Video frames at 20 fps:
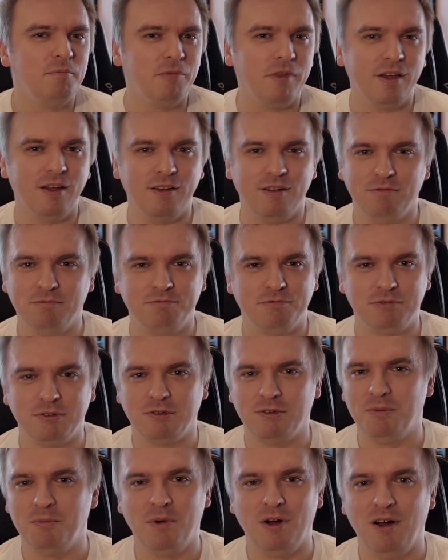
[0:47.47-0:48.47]

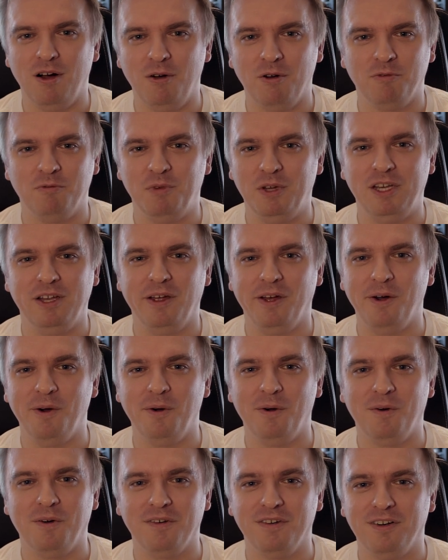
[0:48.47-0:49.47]
from a
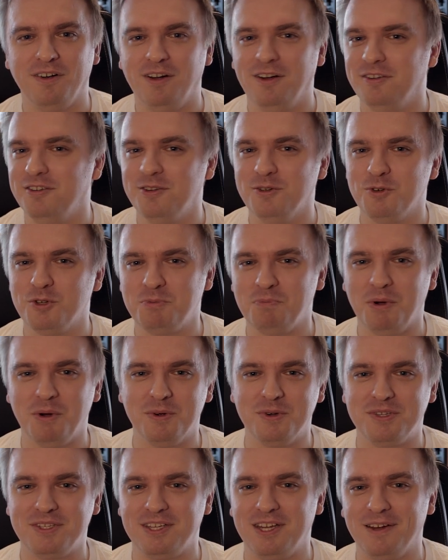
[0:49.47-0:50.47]
video or a news
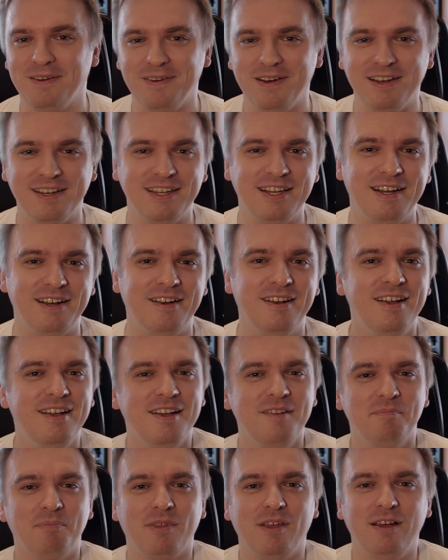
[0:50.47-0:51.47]
post here and there,
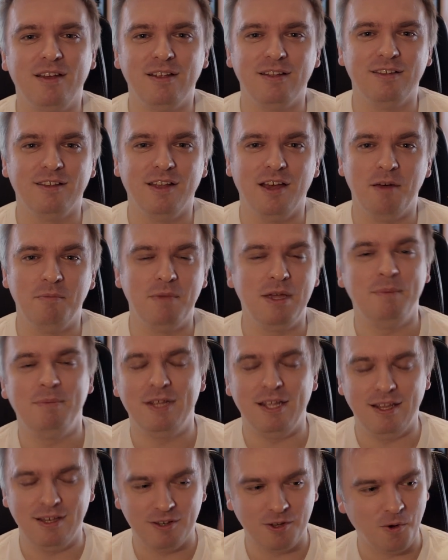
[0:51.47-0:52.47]
and
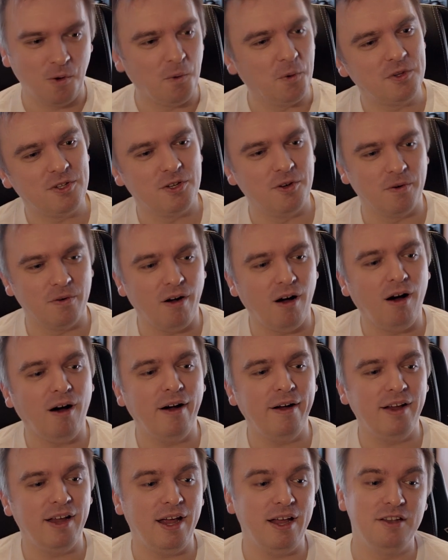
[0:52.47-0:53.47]
maybe it caught your
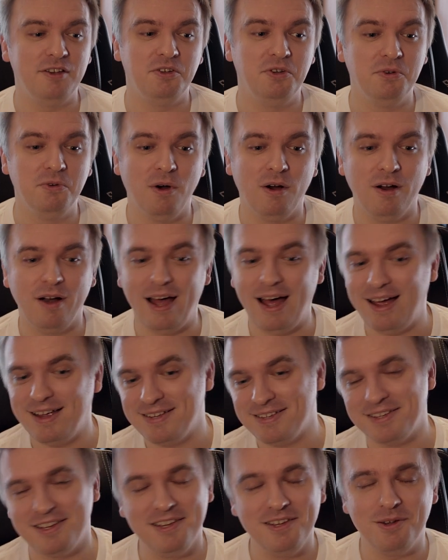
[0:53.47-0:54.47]
eye and you are
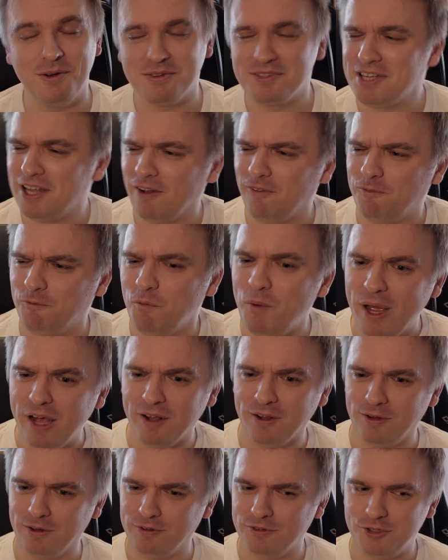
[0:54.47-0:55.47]
asking yourself,
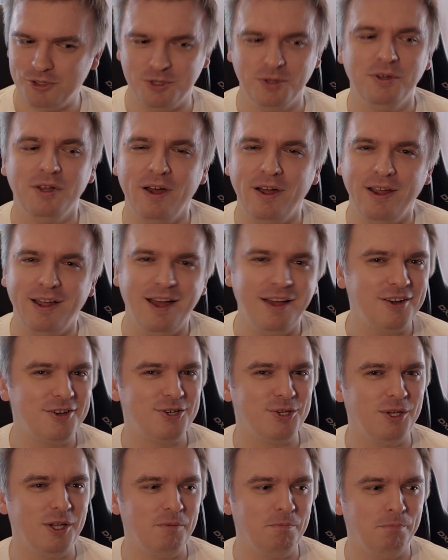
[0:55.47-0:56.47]
well, should I
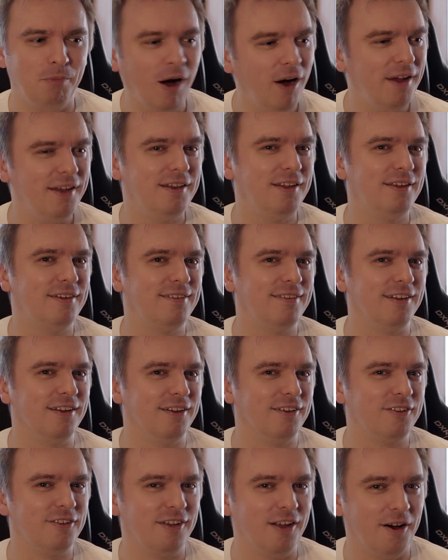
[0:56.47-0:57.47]
actually buy these
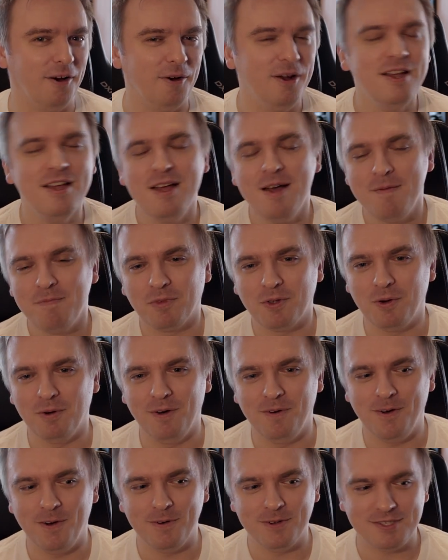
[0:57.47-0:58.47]
things now?
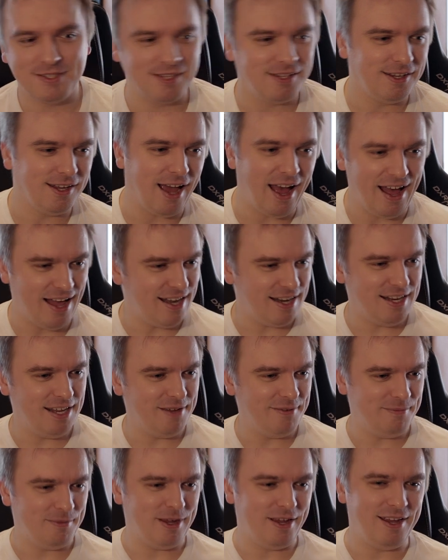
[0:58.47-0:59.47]
Because the
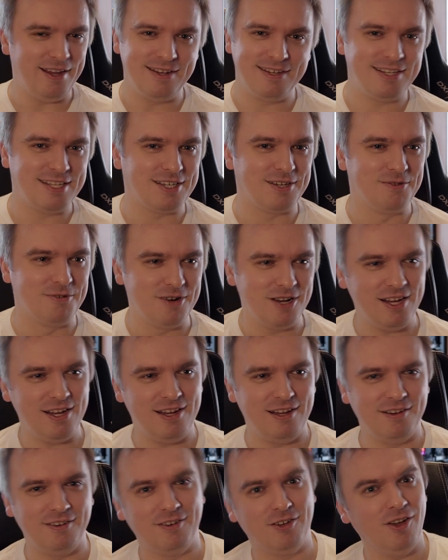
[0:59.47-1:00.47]
Animate
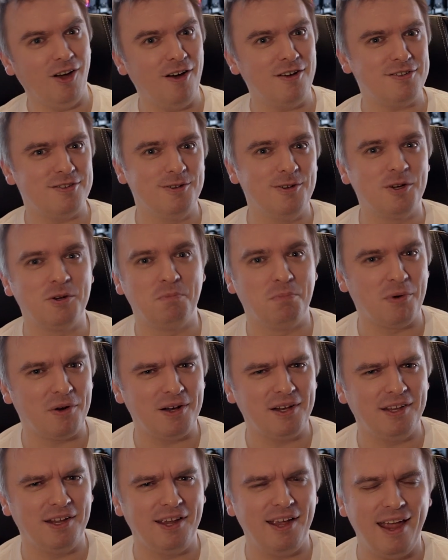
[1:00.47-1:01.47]
screen does look
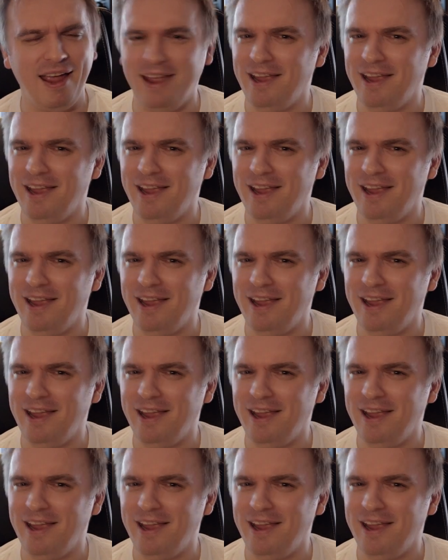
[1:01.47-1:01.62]
pretty